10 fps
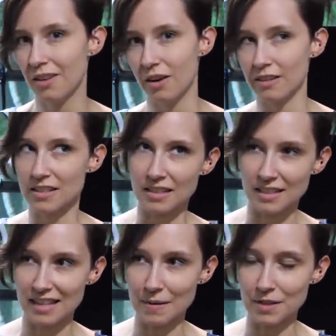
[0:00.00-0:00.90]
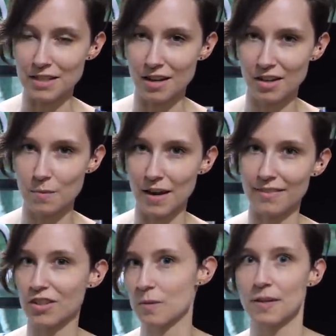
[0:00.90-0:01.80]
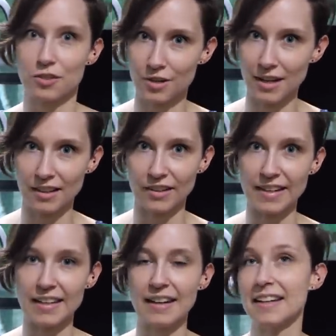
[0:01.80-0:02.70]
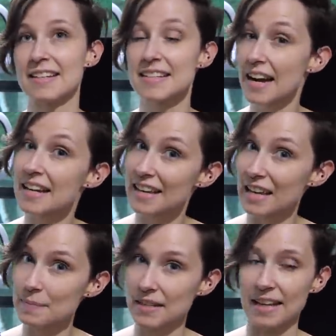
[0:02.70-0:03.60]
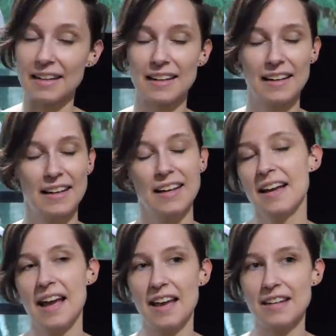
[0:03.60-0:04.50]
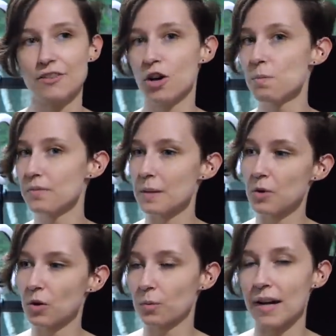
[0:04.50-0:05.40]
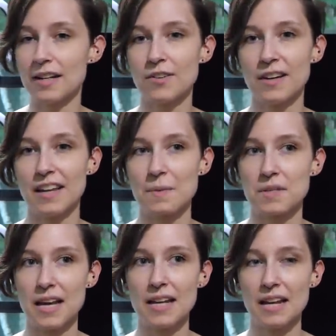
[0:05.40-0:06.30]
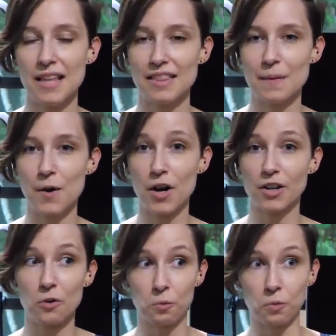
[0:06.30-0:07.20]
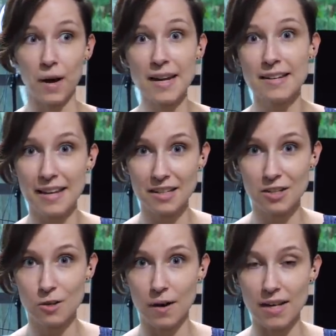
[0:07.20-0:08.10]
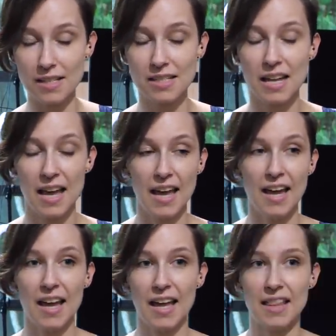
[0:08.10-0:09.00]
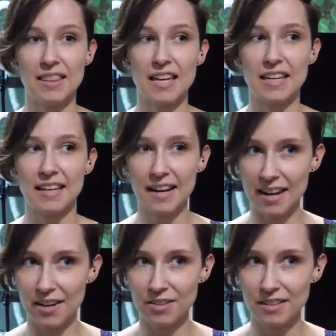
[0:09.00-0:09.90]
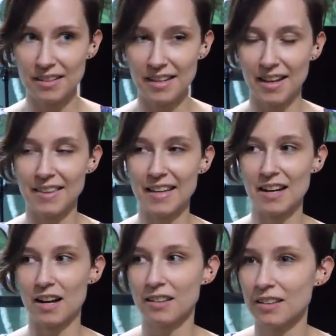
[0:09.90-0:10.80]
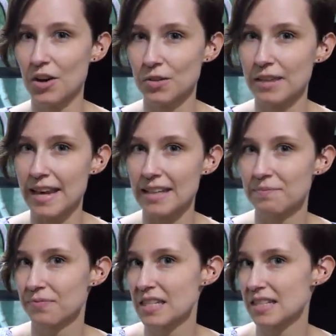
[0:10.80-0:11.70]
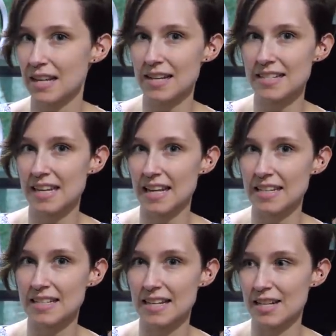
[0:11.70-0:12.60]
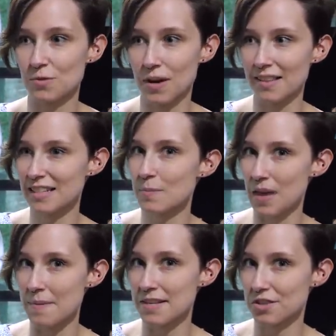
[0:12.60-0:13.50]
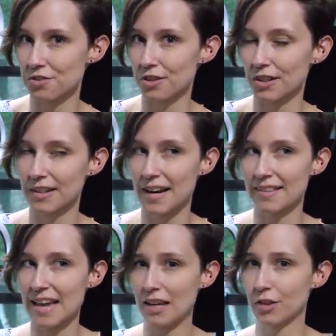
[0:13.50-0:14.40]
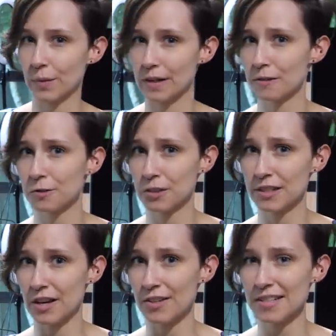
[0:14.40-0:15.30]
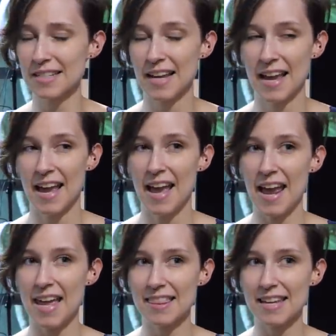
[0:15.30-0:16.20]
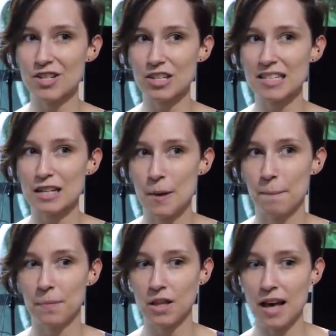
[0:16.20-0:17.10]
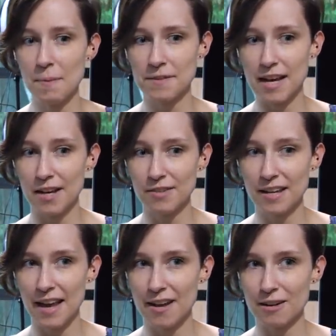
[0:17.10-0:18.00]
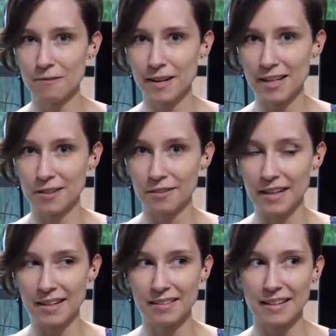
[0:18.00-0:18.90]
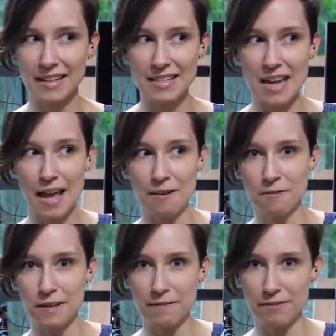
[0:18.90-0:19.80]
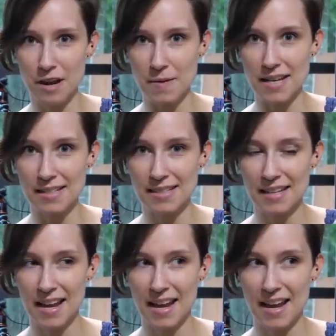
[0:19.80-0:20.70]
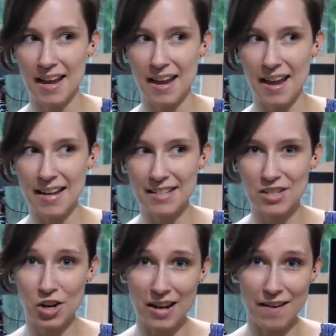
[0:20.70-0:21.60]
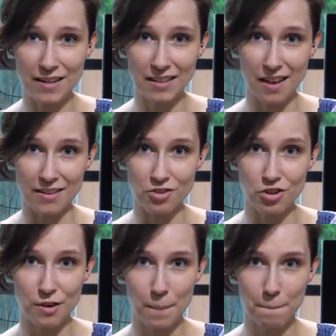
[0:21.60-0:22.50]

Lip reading: obviously this campsite's occupied, there's a big trailer in it, and it's a tiny campsite. And nope, they pull right into our campsite, they park right next to us, and they get out, and they unload, like, six kids as well as a baby stroller and, like, three or four adults, and they just plop down at our fire ring, like, 10 feet from us, and start having lunch.